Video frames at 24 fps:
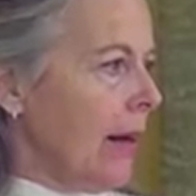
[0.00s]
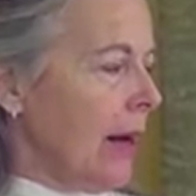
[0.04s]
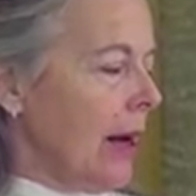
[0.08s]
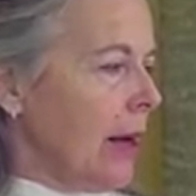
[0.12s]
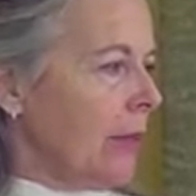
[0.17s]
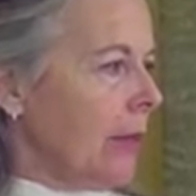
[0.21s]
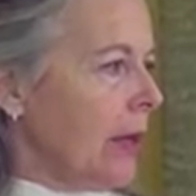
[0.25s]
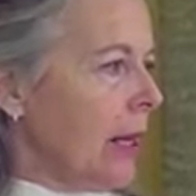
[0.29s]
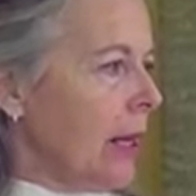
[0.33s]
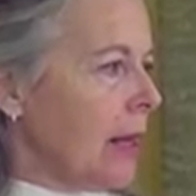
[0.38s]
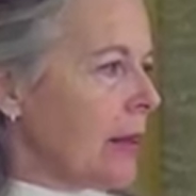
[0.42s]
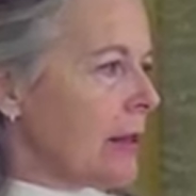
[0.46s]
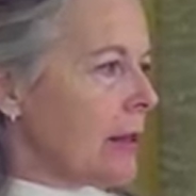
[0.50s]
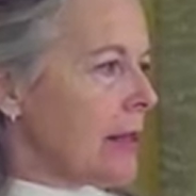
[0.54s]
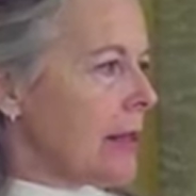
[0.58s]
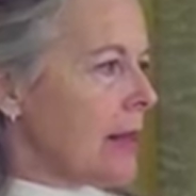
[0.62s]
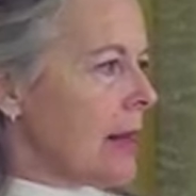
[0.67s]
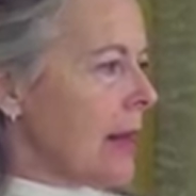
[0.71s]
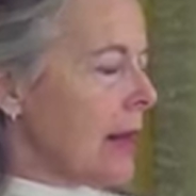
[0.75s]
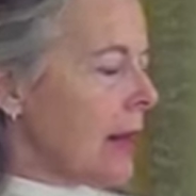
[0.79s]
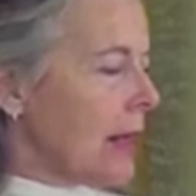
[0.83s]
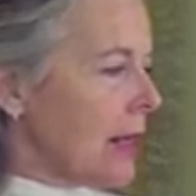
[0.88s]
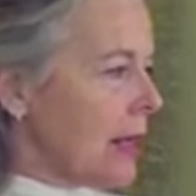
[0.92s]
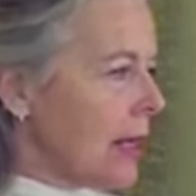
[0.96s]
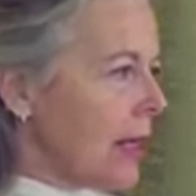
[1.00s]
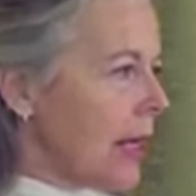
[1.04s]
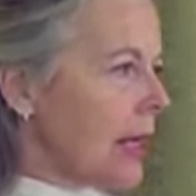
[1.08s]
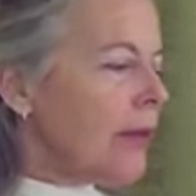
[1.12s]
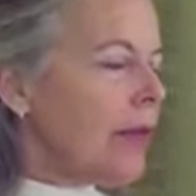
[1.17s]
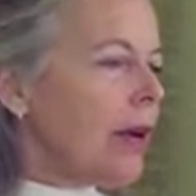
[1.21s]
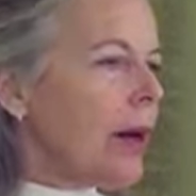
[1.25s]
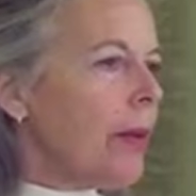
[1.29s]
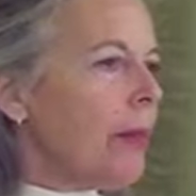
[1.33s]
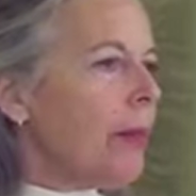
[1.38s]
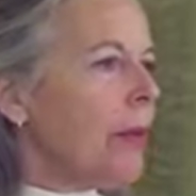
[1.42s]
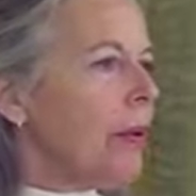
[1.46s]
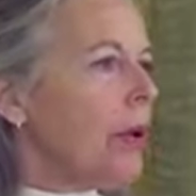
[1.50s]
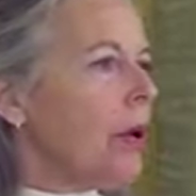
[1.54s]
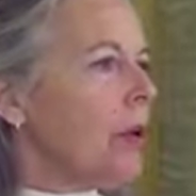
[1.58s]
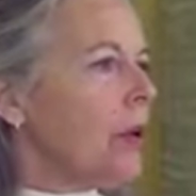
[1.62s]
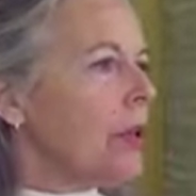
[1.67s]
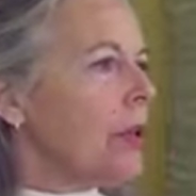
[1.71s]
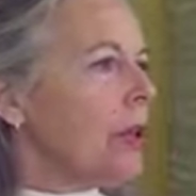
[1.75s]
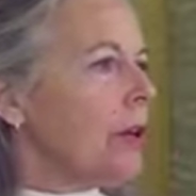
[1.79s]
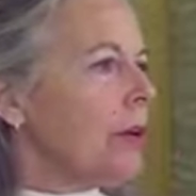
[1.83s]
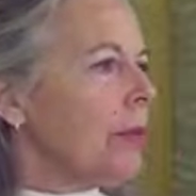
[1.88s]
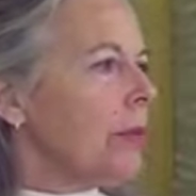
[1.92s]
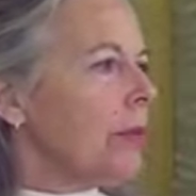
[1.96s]
I'm not saying give up
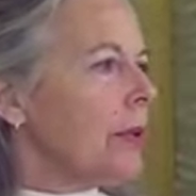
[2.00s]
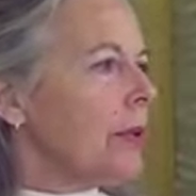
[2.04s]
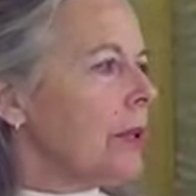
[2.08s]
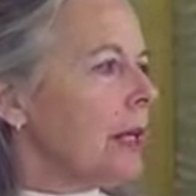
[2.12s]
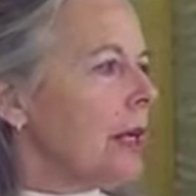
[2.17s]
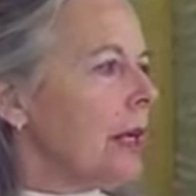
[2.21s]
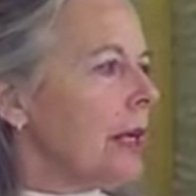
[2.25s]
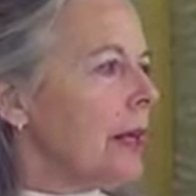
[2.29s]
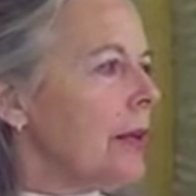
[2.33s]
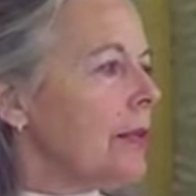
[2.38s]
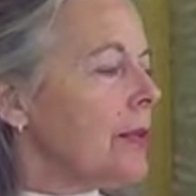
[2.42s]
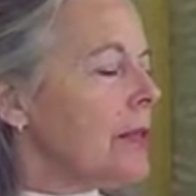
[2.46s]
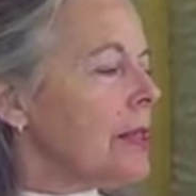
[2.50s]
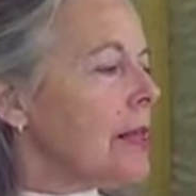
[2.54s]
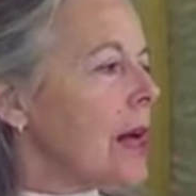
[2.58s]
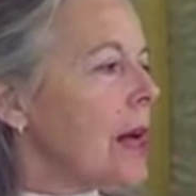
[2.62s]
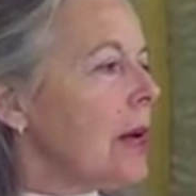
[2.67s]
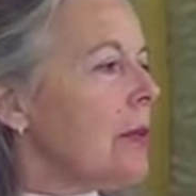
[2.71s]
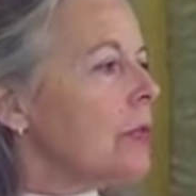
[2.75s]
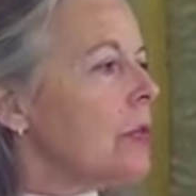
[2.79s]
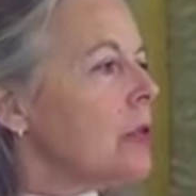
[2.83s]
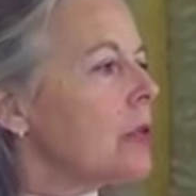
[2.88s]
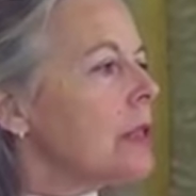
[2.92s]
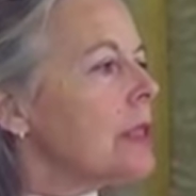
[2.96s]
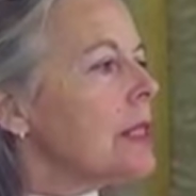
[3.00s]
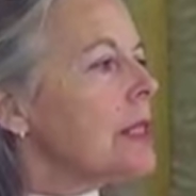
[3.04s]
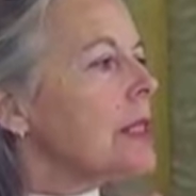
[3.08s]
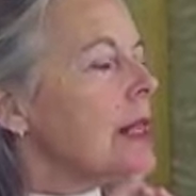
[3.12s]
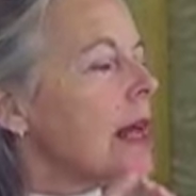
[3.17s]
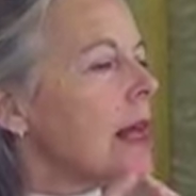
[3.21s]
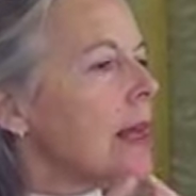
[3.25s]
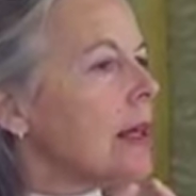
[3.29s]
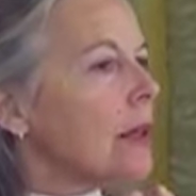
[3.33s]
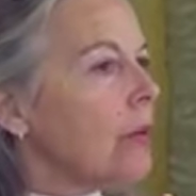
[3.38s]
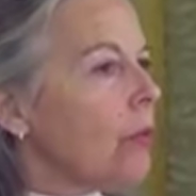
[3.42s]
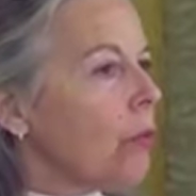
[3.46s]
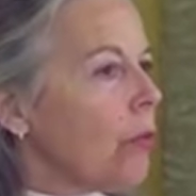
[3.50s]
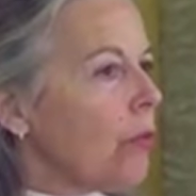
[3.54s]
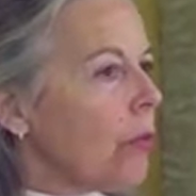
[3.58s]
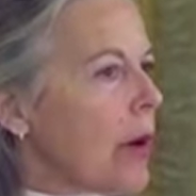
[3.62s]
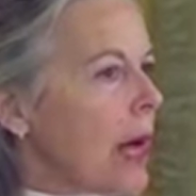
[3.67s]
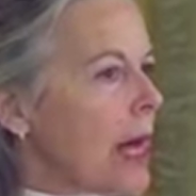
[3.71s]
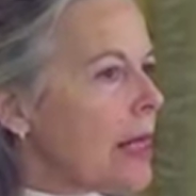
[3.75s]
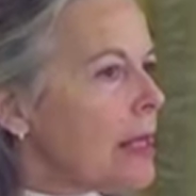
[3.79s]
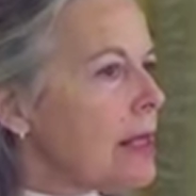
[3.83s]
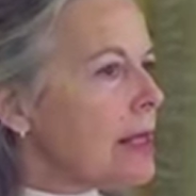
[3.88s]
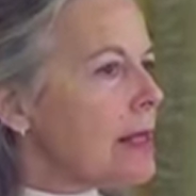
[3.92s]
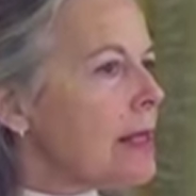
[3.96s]
all your beliefs. I'm just saying
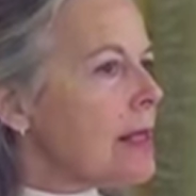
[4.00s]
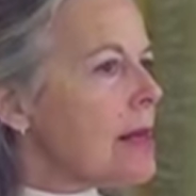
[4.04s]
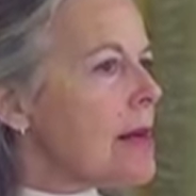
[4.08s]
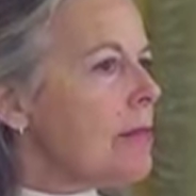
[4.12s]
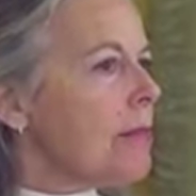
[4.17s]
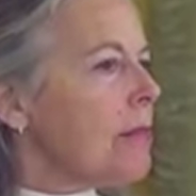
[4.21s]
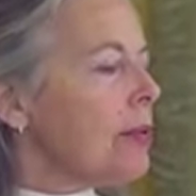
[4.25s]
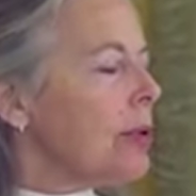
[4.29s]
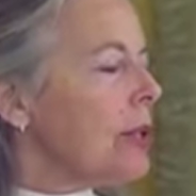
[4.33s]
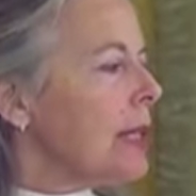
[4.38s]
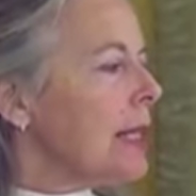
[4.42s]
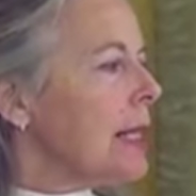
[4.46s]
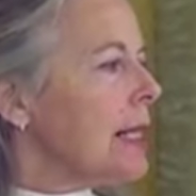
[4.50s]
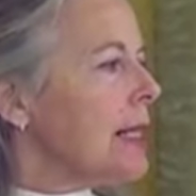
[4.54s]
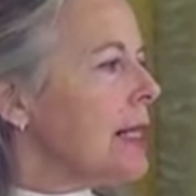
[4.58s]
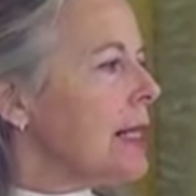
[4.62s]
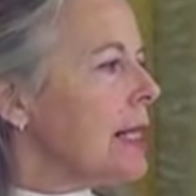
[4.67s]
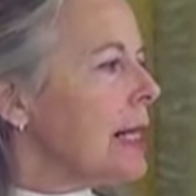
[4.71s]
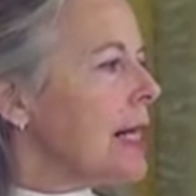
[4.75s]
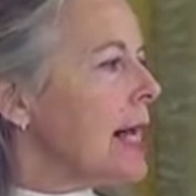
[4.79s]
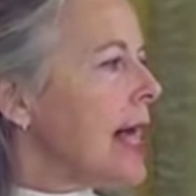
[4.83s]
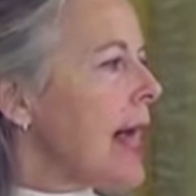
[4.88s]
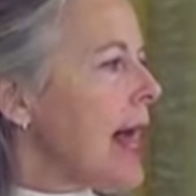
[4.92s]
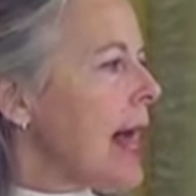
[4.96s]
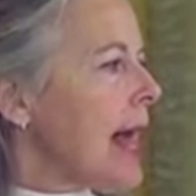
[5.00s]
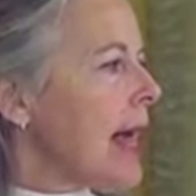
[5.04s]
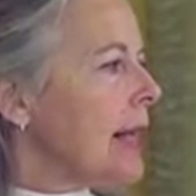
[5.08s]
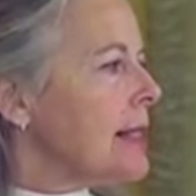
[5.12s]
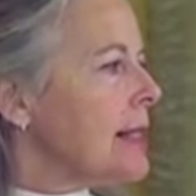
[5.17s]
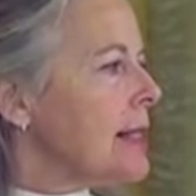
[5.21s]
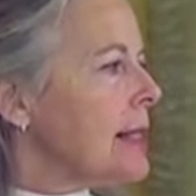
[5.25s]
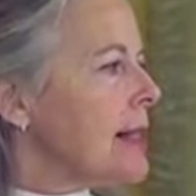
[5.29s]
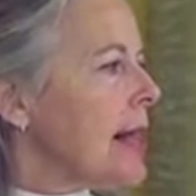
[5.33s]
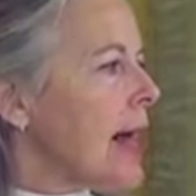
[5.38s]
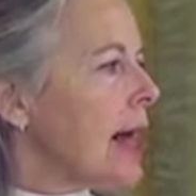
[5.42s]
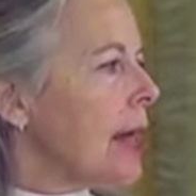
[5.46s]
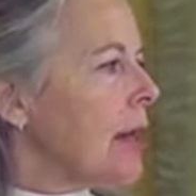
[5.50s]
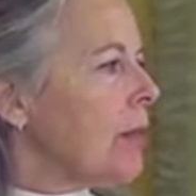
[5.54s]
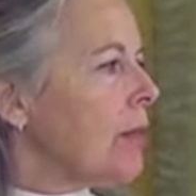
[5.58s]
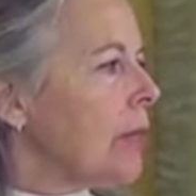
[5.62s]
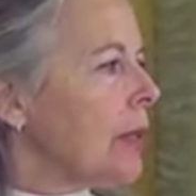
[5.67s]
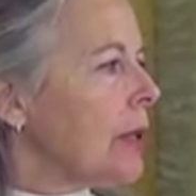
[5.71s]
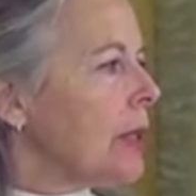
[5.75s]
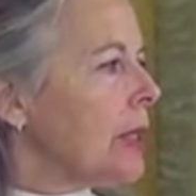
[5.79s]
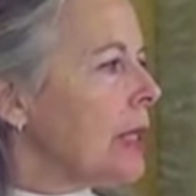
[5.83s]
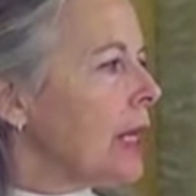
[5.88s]
rest completely as that